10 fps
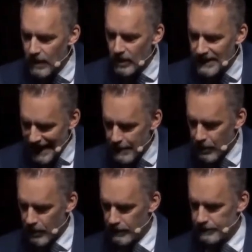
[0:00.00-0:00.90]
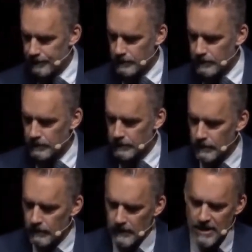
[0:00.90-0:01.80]
labor.
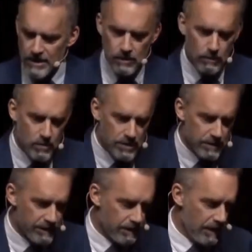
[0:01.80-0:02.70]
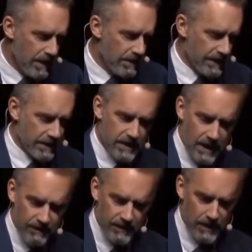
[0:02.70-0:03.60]
And so most of the things that
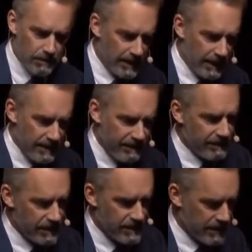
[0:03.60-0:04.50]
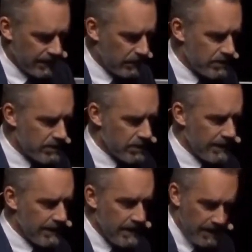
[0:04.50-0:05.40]
I've done in my life, even
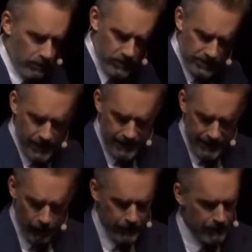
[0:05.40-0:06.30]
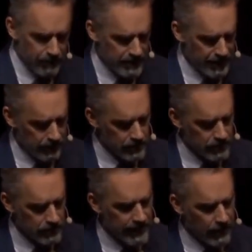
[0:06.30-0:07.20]
psychologically, that were designed to help people's
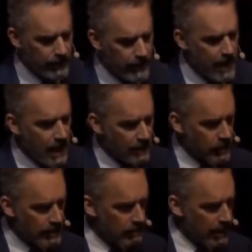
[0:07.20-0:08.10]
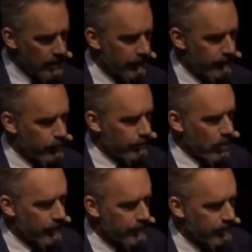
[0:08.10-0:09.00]
psychological health, I tried to run on a
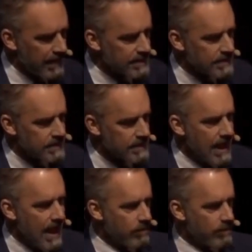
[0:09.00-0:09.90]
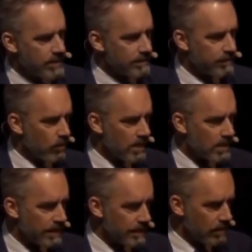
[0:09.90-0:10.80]
for-profit basis. And the reason for what
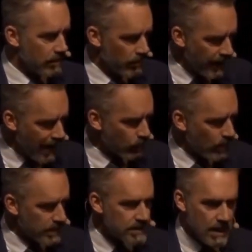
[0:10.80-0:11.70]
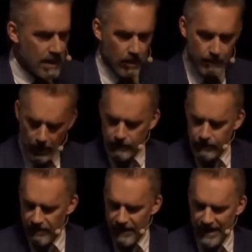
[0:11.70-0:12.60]
that was, apart from
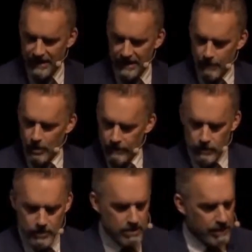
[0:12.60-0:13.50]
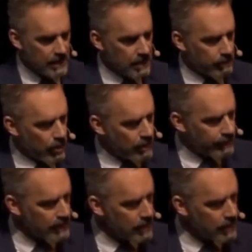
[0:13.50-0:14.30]
the fact that I'm not averse to making a profit,